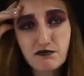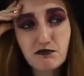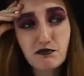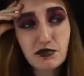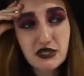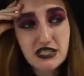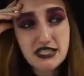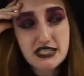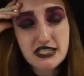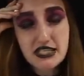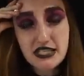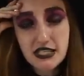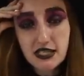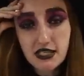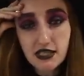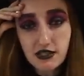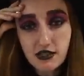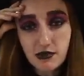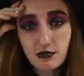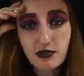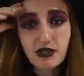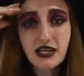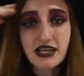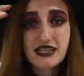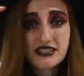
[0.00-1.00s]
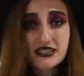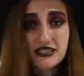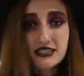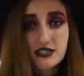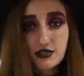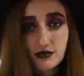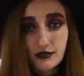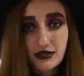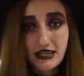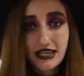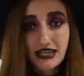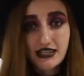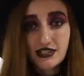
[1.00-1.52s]
busy, the places
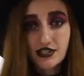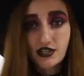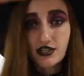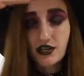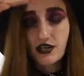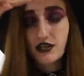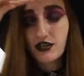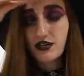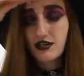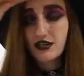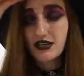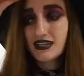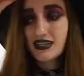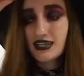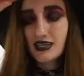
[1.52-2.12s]
that we had to go.